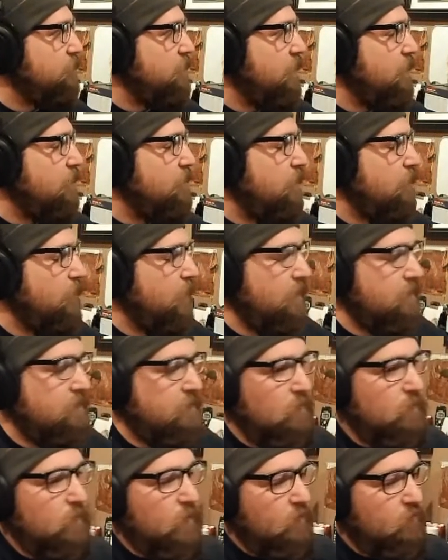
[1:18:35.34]
about
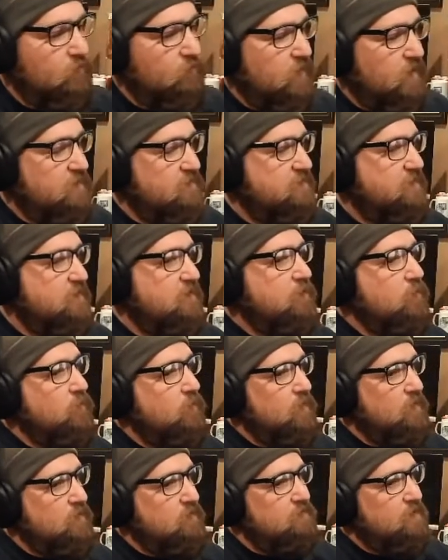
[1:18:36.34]
the World Trade Center?
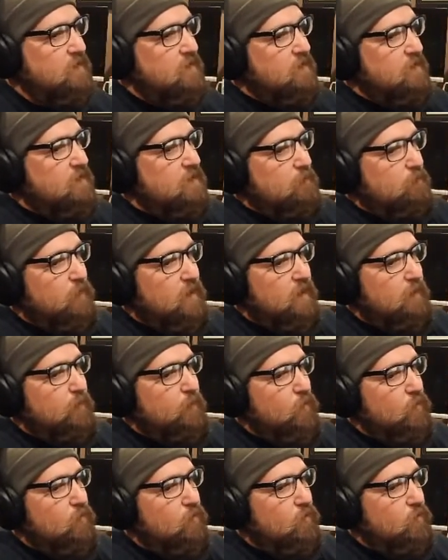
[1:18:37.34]
Was
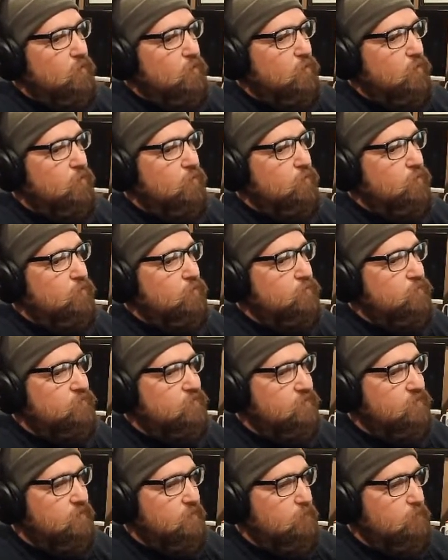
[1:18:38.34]
people
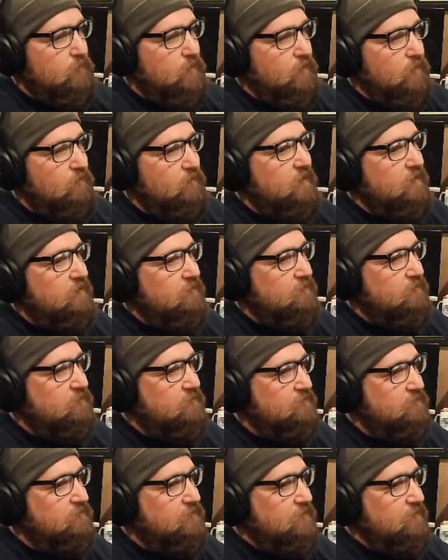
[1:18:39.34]
whose
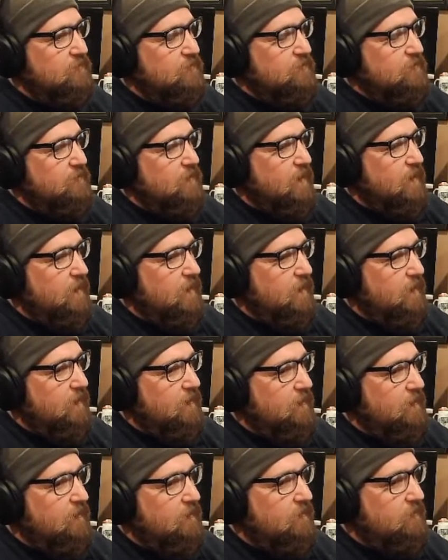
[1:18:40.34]
buildings,
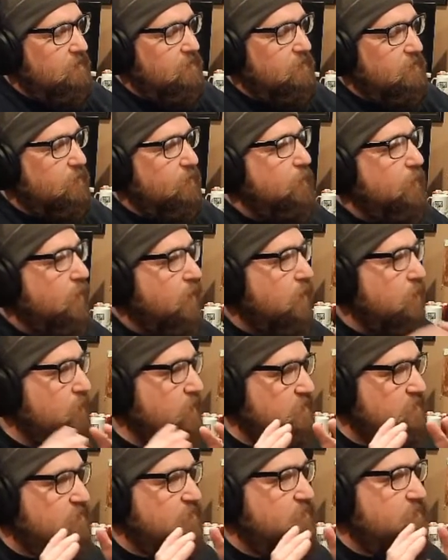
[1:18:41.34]
their
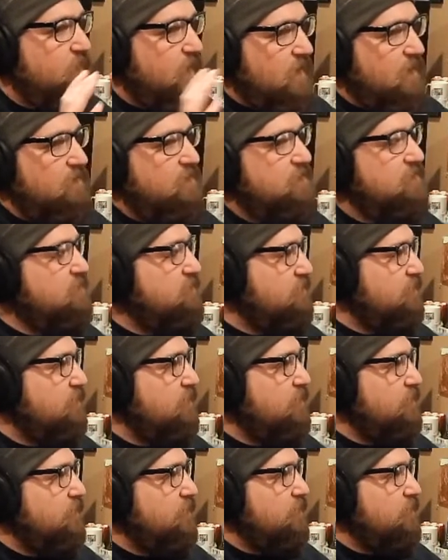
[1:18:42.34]
apartments faced
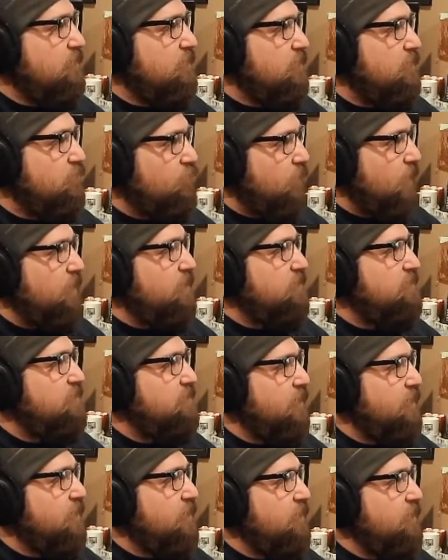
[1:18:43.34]
the Trade
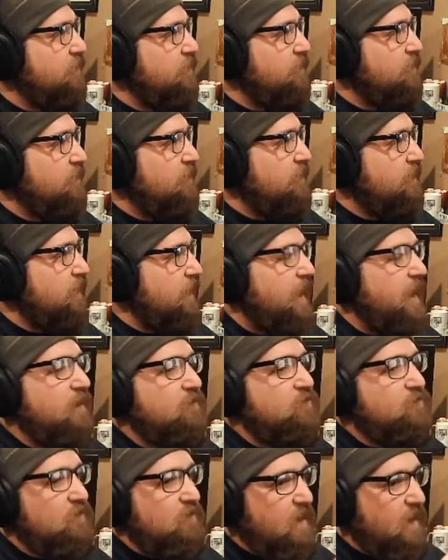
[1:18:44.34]
Center,
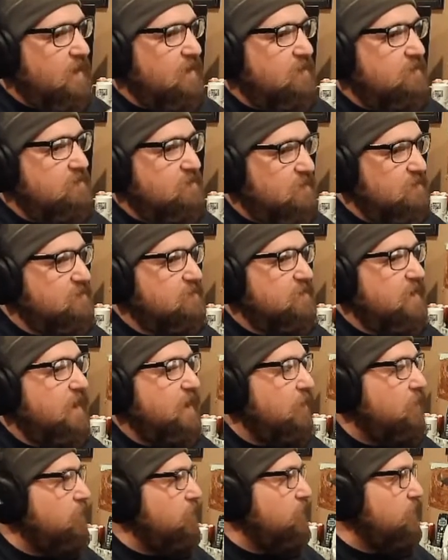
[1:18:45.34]
actually got a
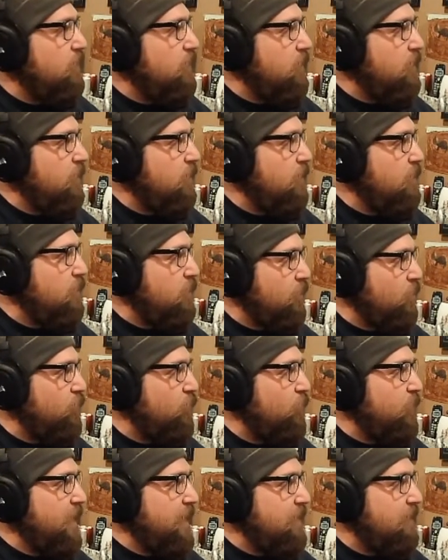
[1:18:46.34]
discount on their
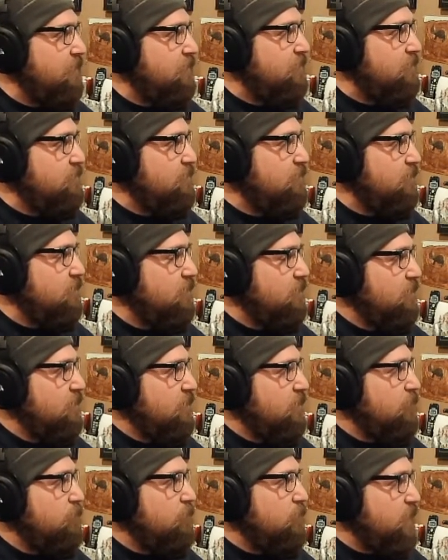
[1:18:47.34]
rent
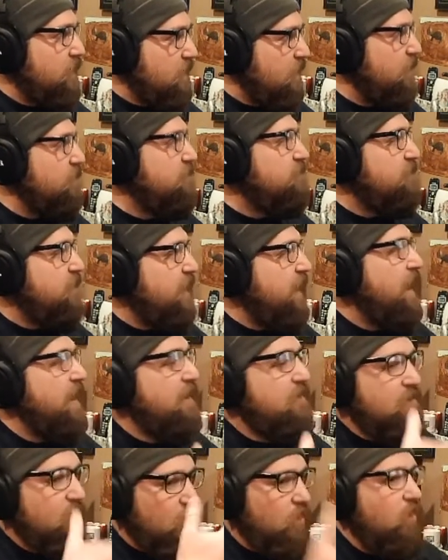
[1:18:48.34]
because they
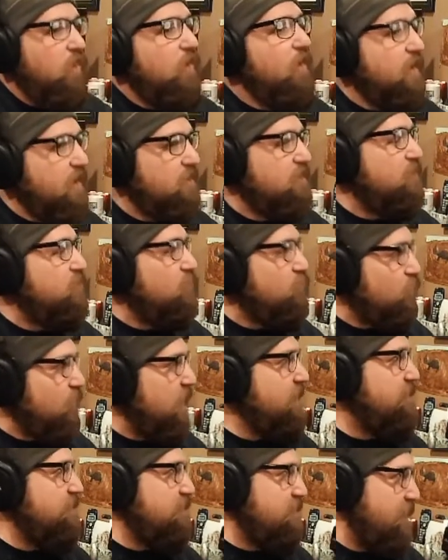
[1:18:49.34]
had to look at the
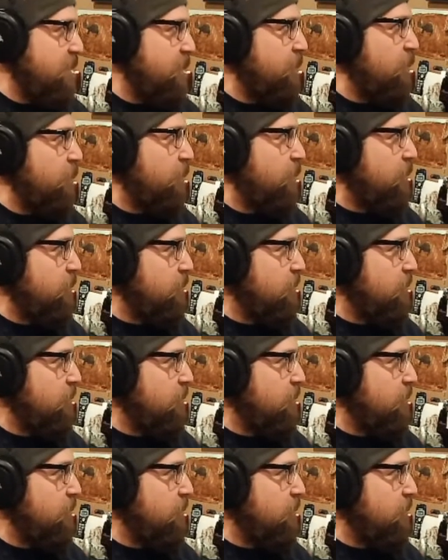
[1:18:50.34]
Trade Center.